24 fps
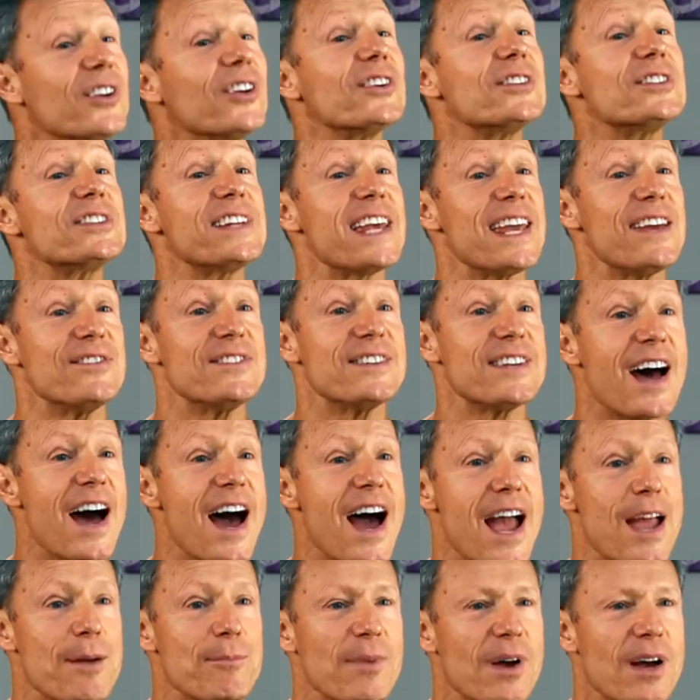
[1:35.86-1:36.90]
you'll save
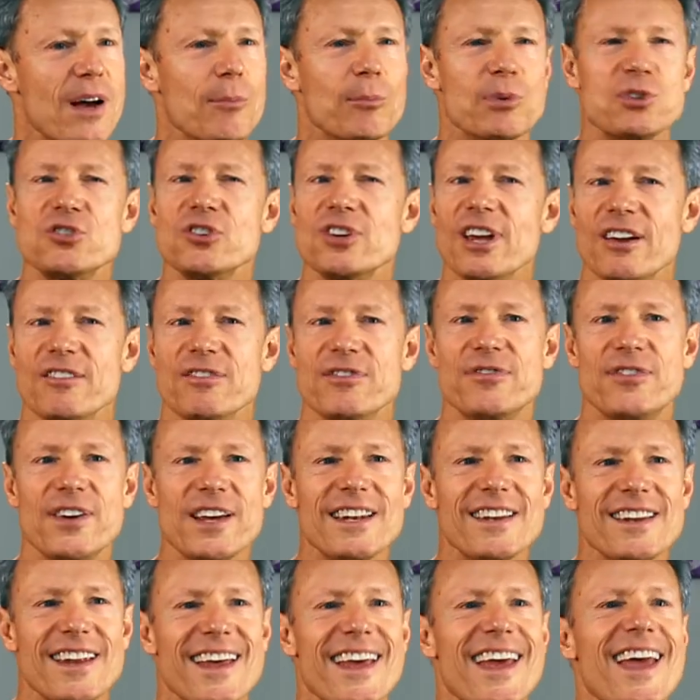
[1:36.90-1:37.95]
time, but you get
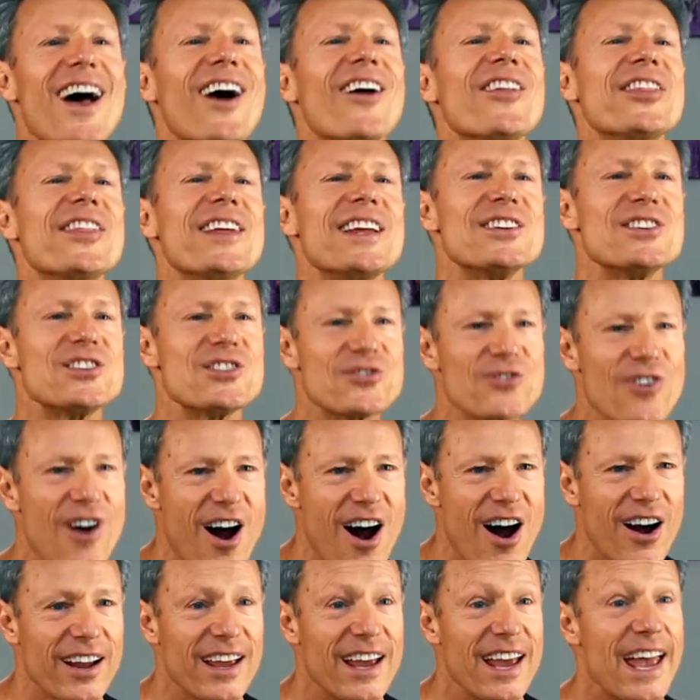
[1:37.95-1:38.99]
fit, healthy, and
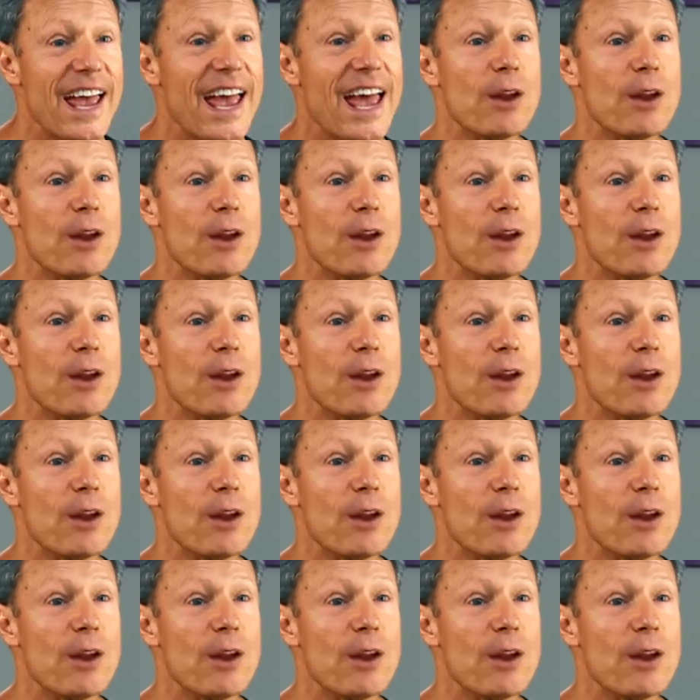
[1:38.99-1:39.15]
strong,